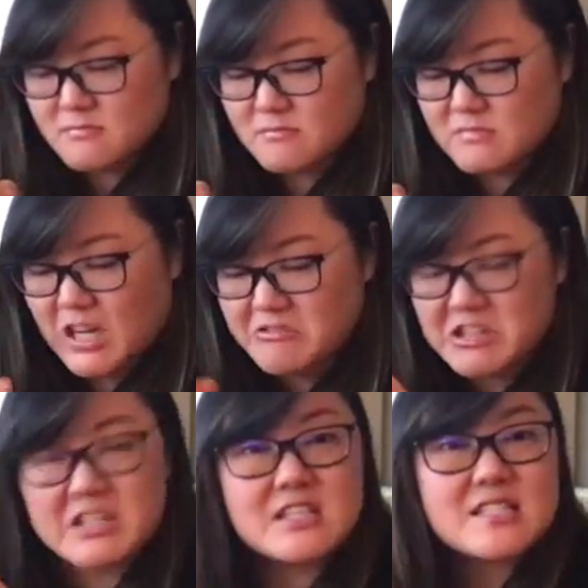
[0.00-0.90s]
not
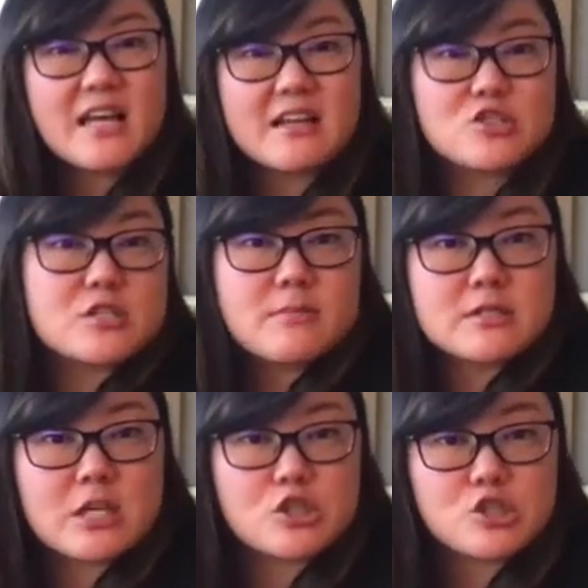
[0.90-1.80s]
really a scent. It just smells
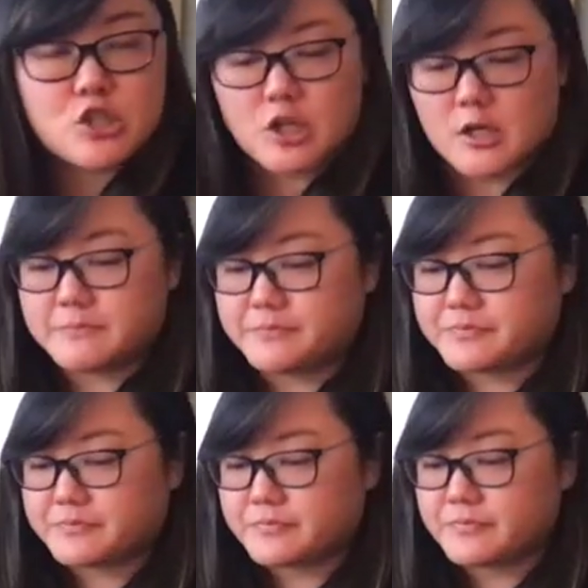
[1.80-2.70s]
like sugar.
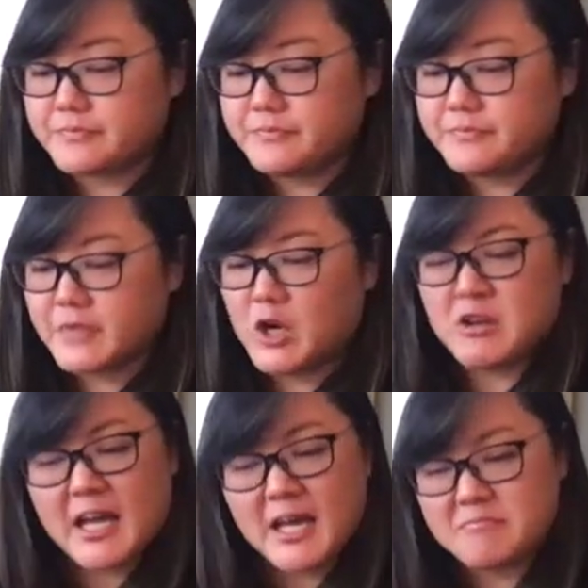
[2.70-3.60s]

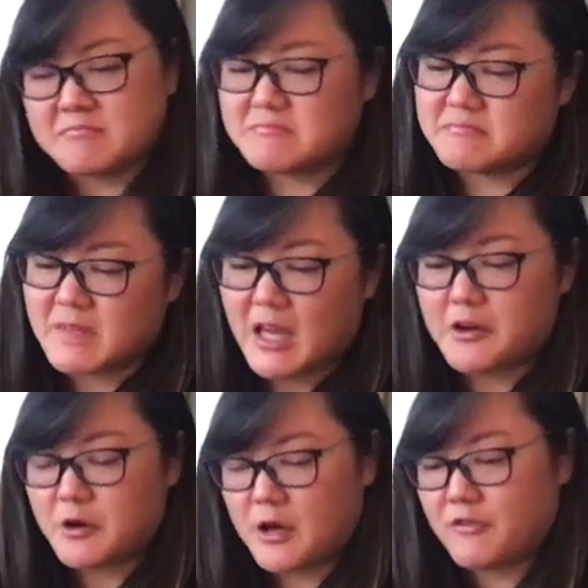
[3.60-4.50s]
Okay, I don't
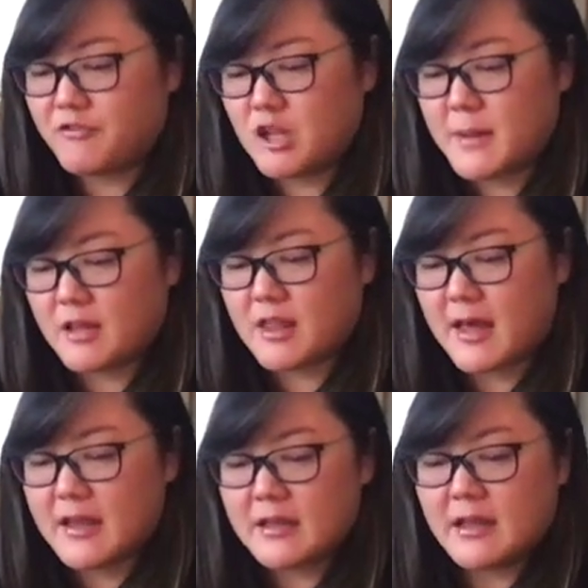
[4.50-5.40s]
know how I feel about
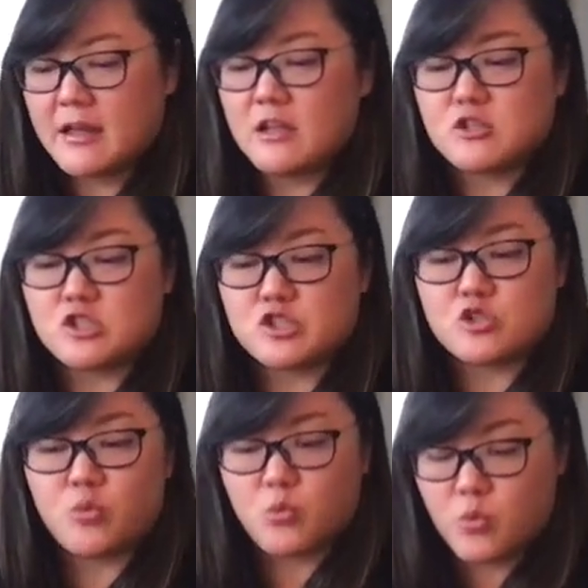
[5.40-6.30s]
that. Just
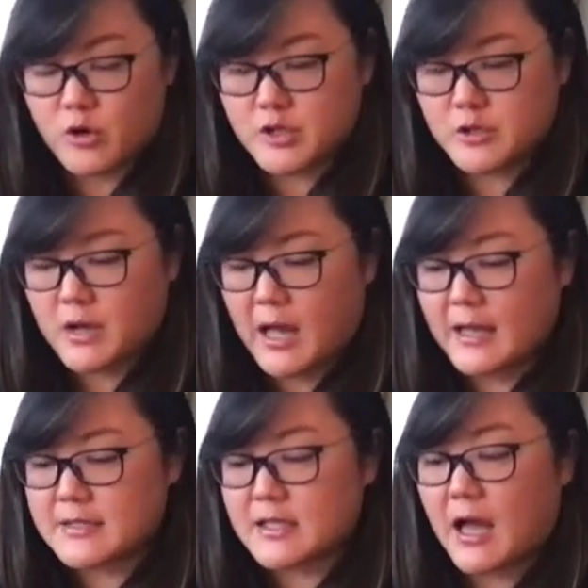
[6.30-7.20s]
to warn you
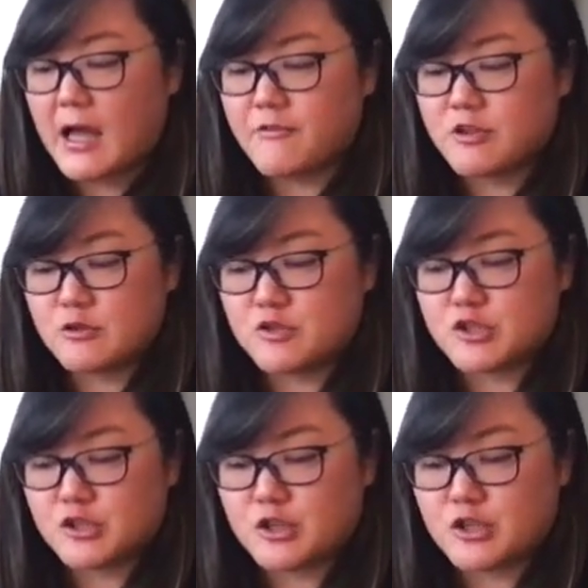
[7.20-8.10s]
guys, I've used
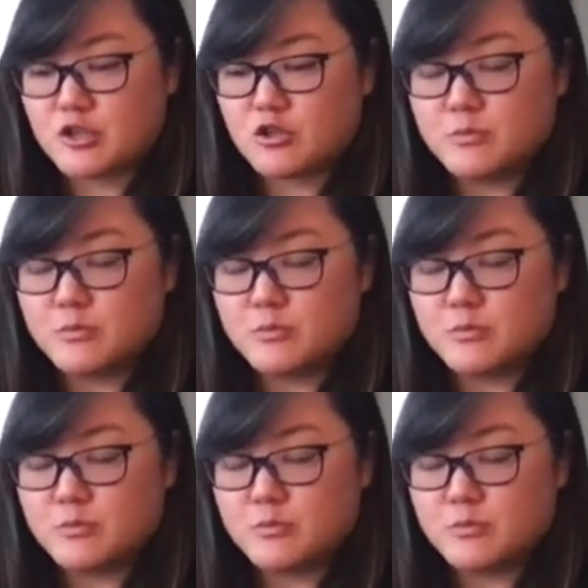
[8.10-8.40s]
sugar cube